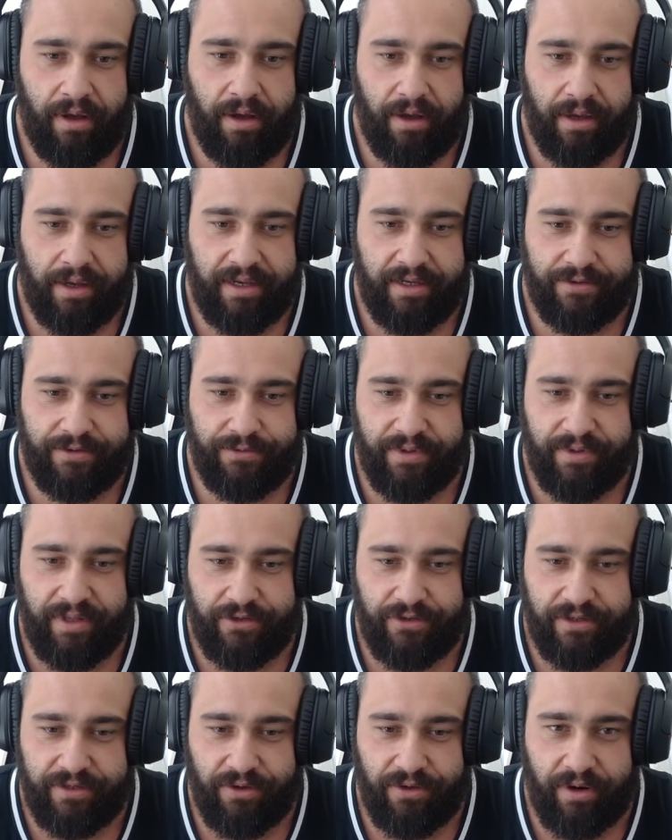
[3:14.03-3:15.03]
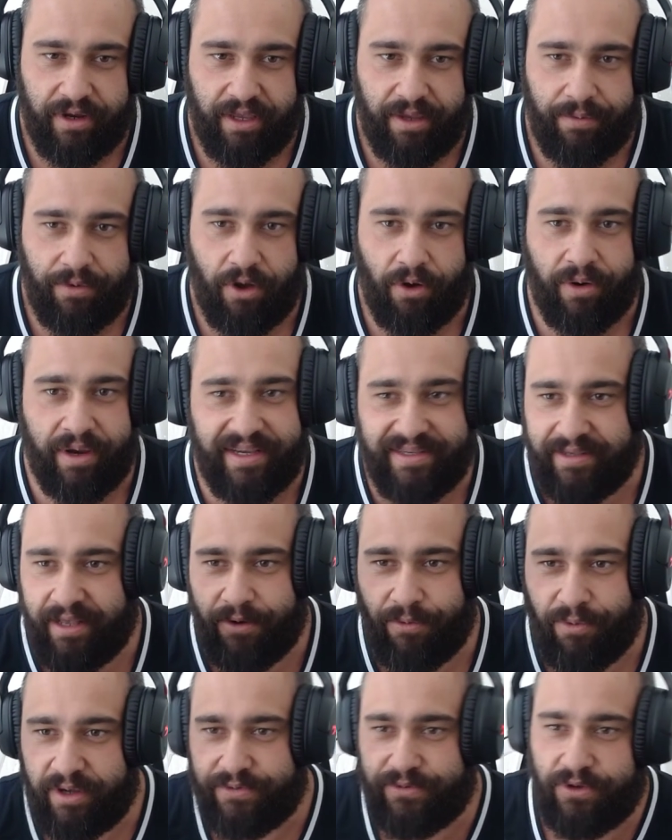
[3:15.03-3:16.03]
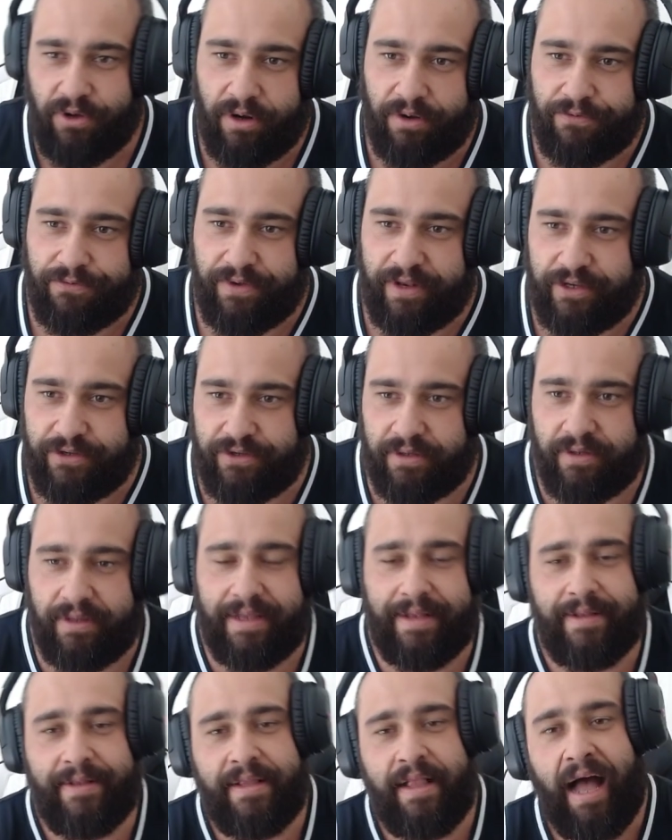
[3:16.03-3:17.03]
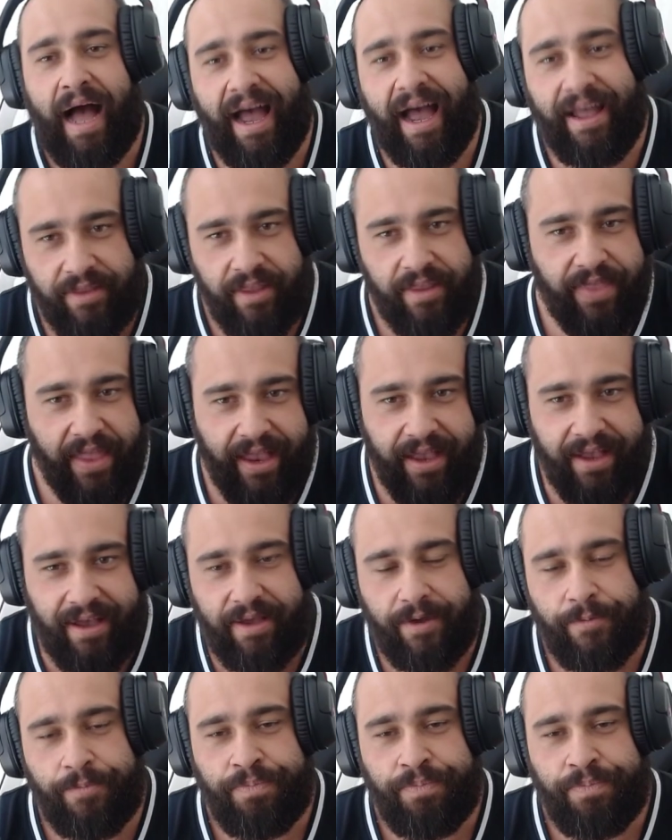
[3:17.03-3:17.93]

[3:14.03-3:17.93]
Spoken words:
because we're not just going to keep going because otherwise we're going to finish it. I did think...